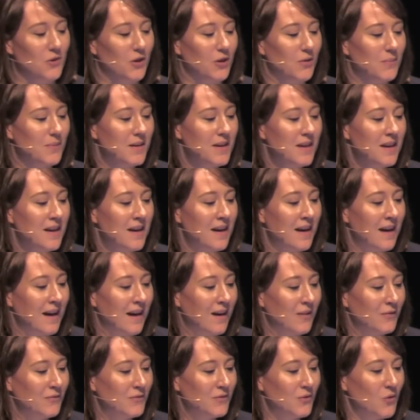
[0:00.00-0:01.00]
group
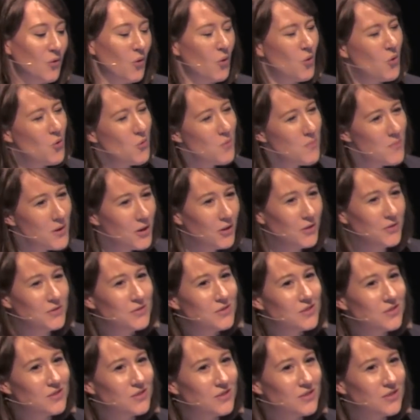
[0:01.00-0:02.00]
have
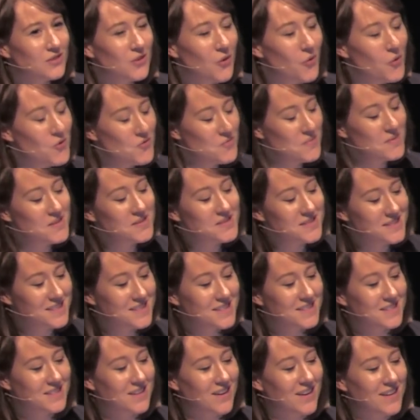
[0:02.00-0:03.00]
almost
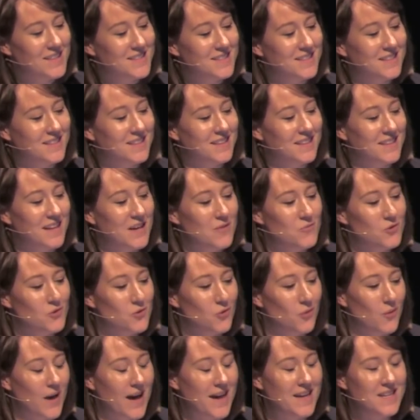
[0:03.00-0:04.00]
decided that they will
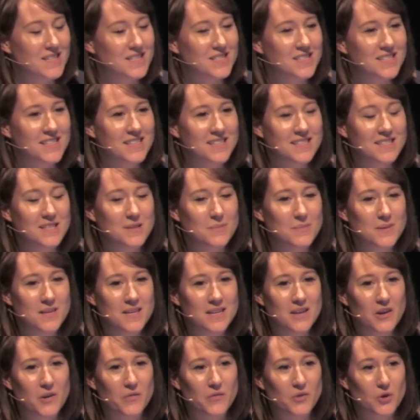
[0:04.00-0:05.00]
call
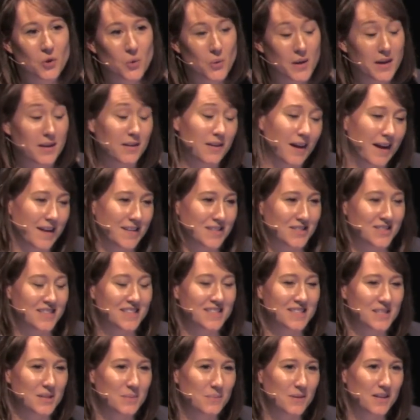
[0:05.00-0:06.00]
HTTP over QUIC
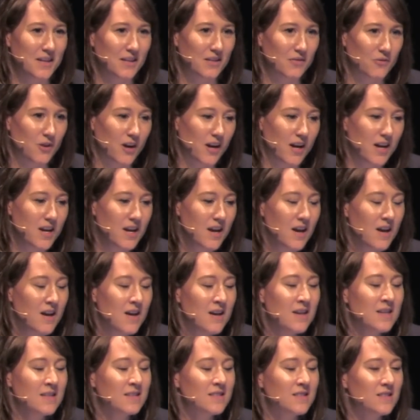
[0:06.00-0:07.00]
HTTP3.
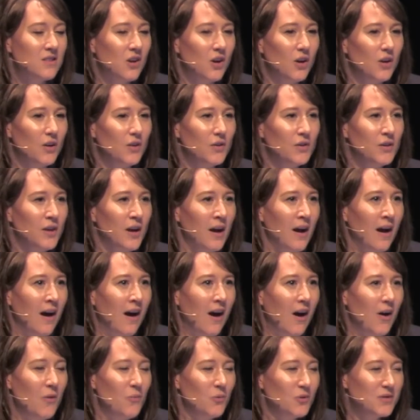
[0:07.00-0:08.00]
So
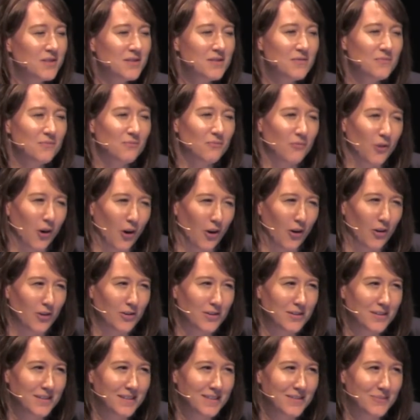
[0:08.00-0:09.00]
I wasn't
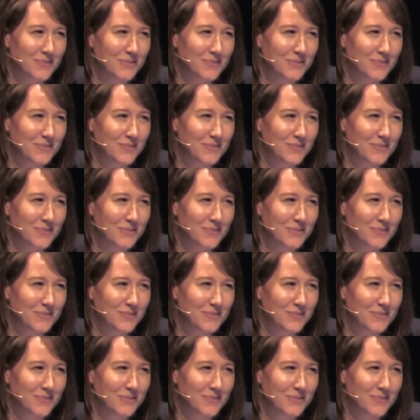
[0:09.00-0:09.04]
wrong,